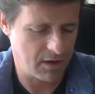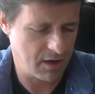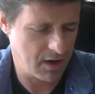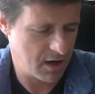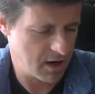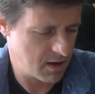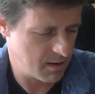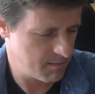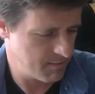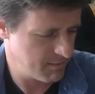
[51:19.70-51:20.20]

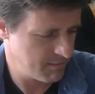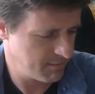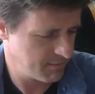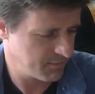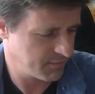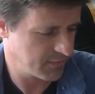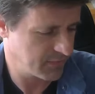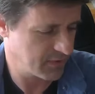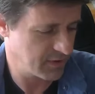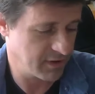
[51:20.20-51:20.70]
um,
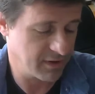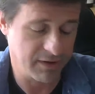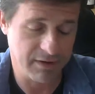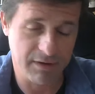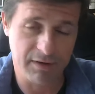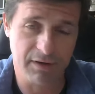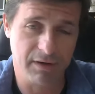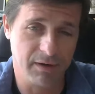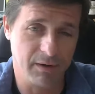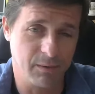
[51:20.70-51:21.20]

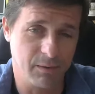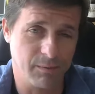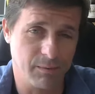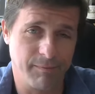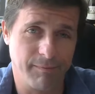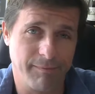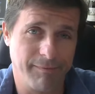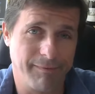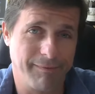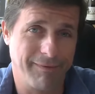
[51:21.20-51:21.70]
you know,
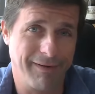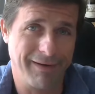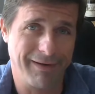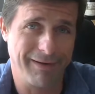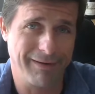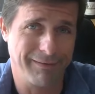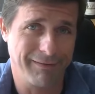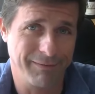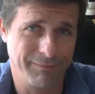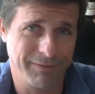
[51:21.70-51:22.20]

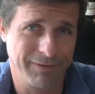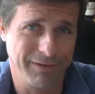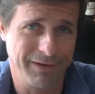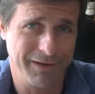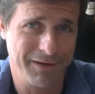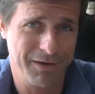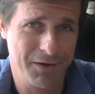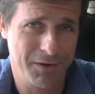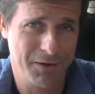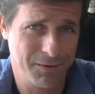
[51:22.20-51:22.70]
I don't
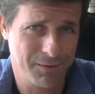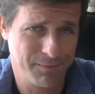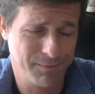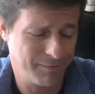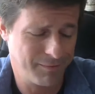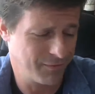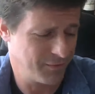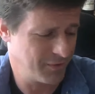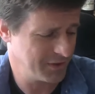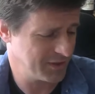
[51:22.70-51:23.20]
really know
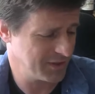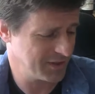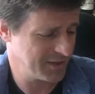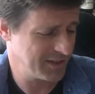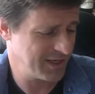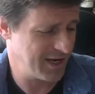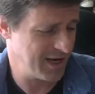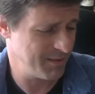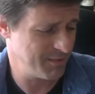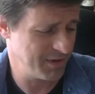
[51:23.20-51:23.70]
what to
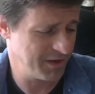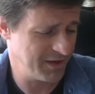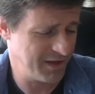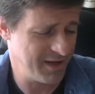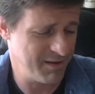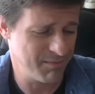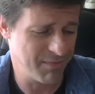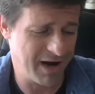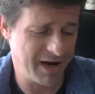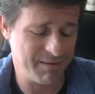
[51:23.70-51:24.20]
say, but
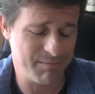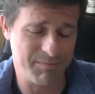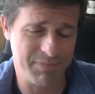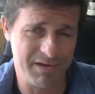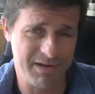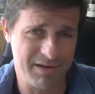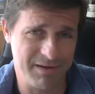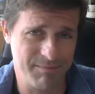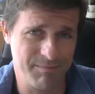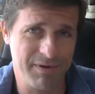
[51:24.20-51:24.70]
he might
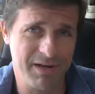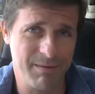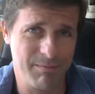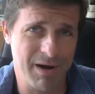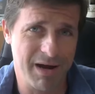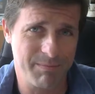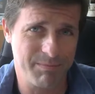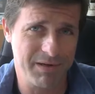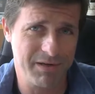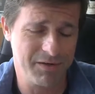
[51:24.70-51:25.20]
be he
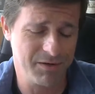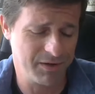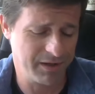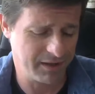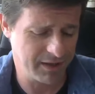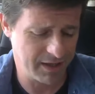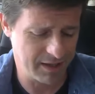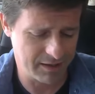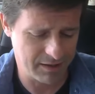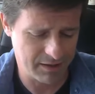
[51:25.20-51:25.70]
might be
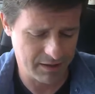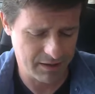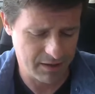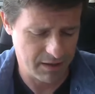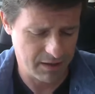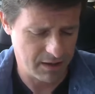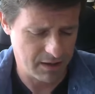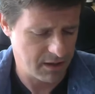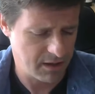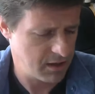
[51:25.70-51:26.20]
doing that.
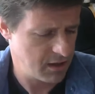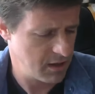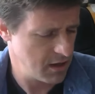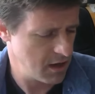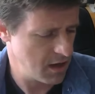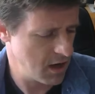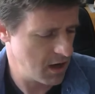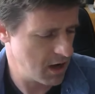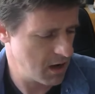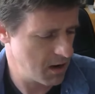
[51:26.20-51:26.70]

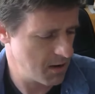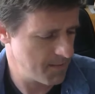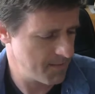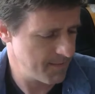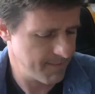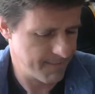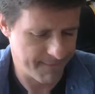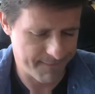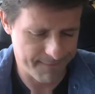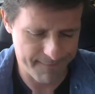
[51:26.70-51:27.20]

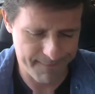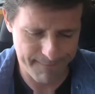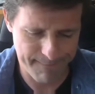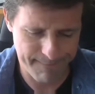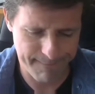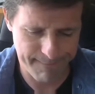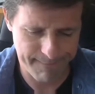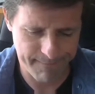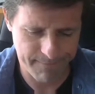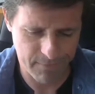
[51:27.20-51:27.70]
Um,
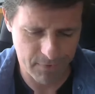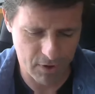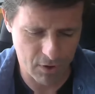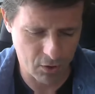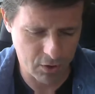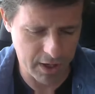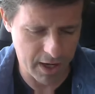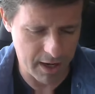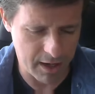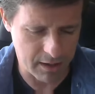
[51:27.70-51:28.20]

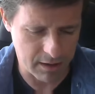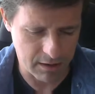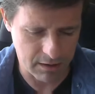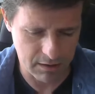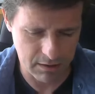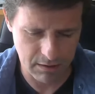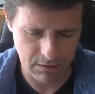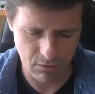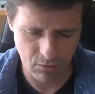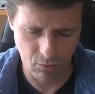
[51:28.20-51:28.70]
okay,
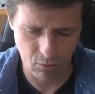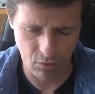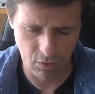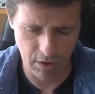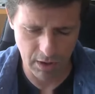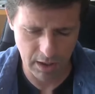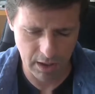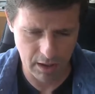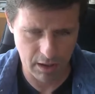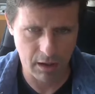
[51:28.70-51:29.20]

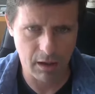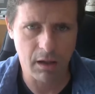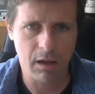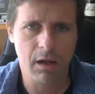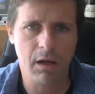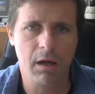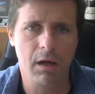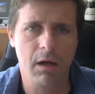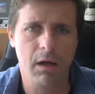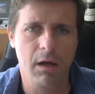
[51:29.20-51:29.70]
well,